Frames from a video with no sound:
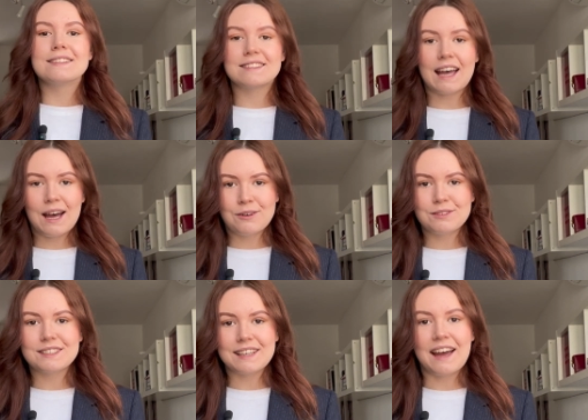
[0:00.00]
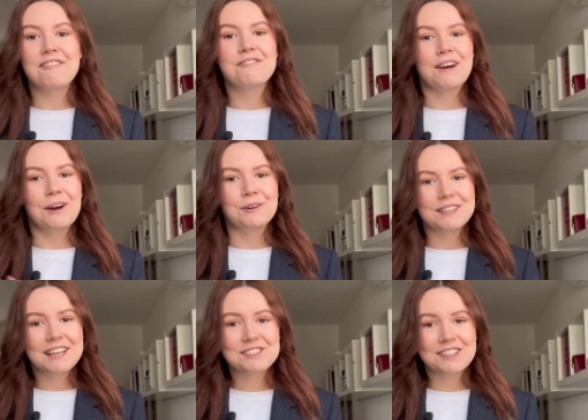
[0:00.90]
Sound design
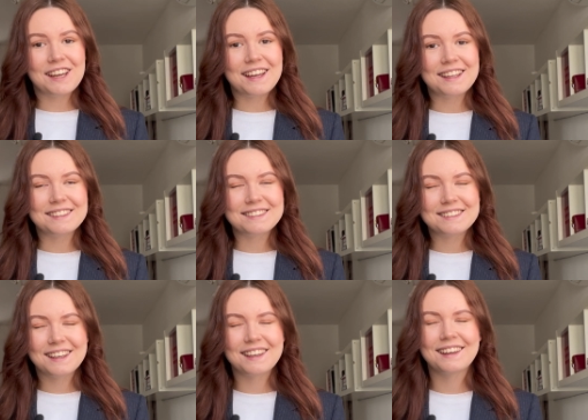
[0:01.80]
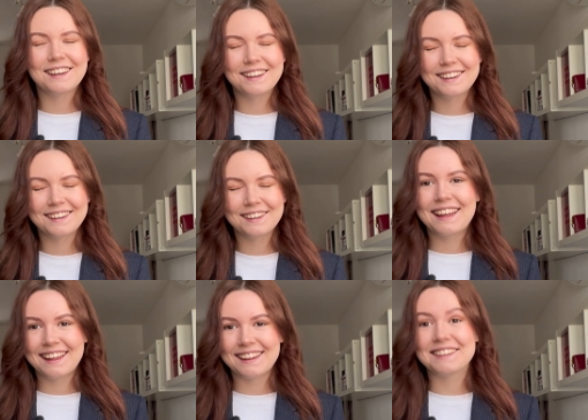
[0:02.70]
foundations.
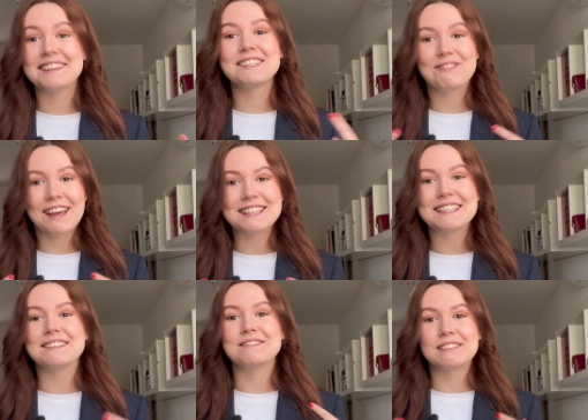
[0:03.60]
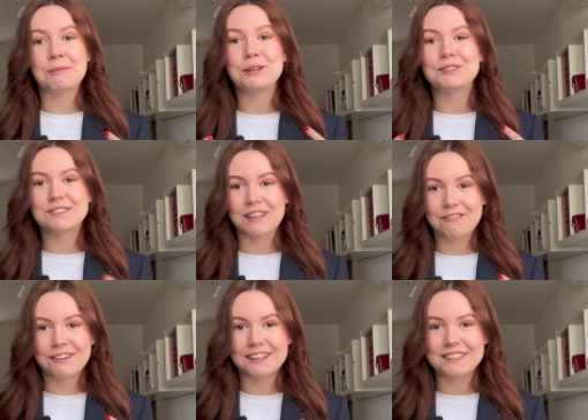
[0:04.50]
This phase is of someone who
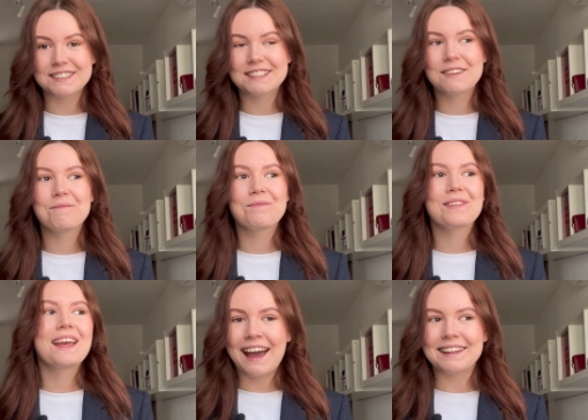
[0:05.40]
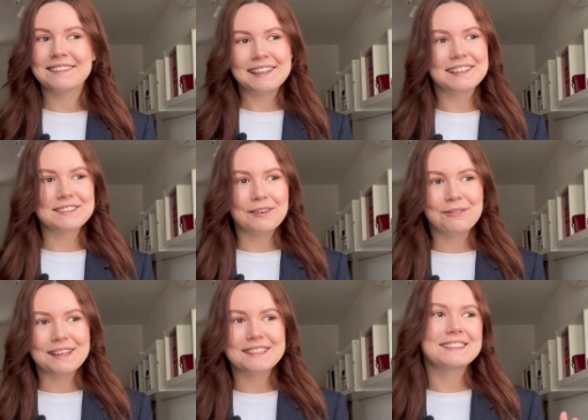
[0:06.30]
suffers. I think it's
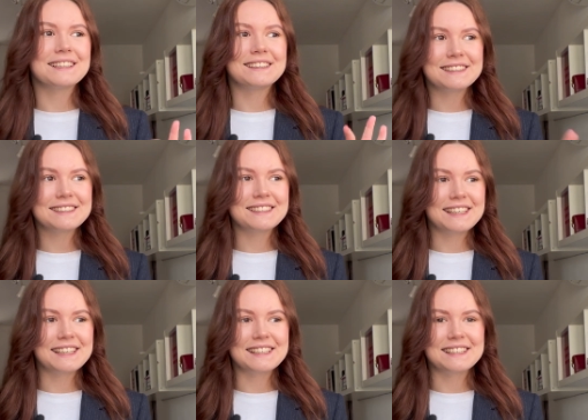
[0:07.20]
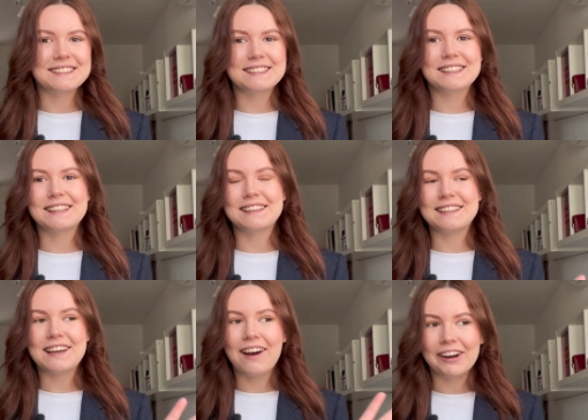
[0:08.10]
obvious that this is
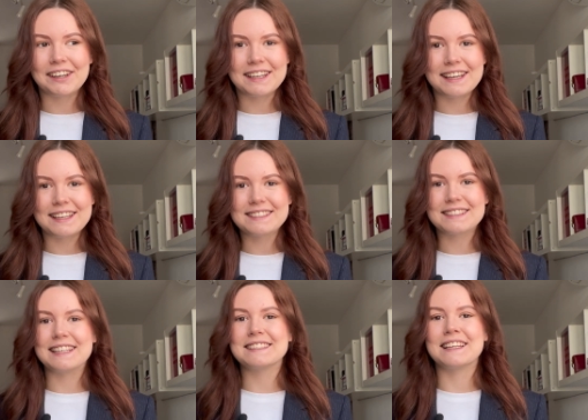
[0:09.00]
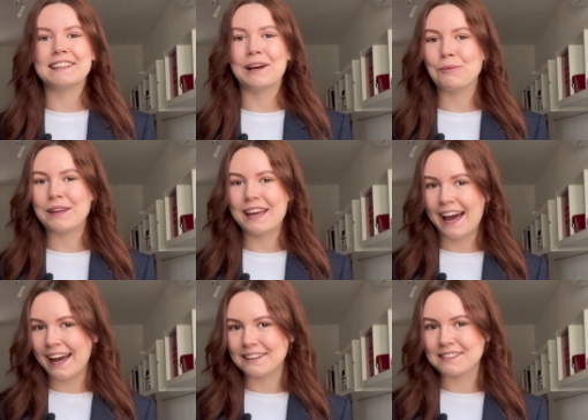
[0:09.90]
the hardest lesson that we
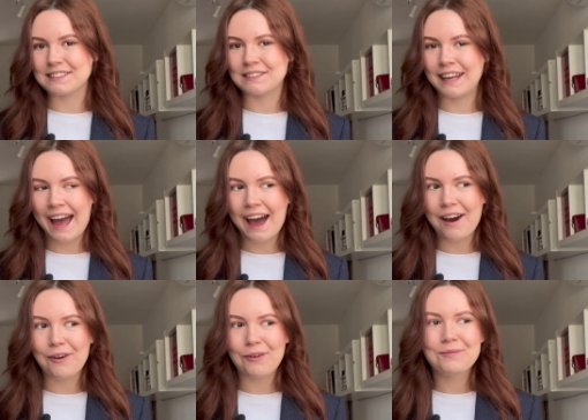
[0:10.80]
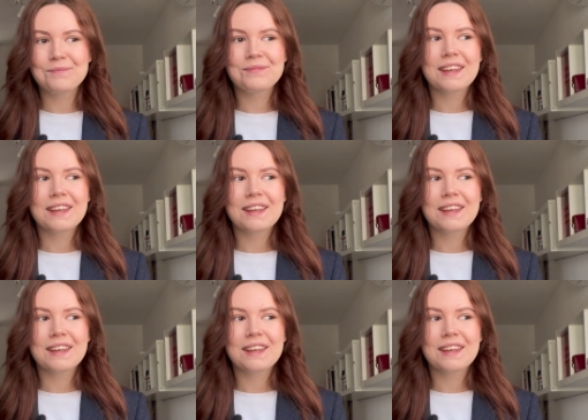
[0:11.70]
had until now.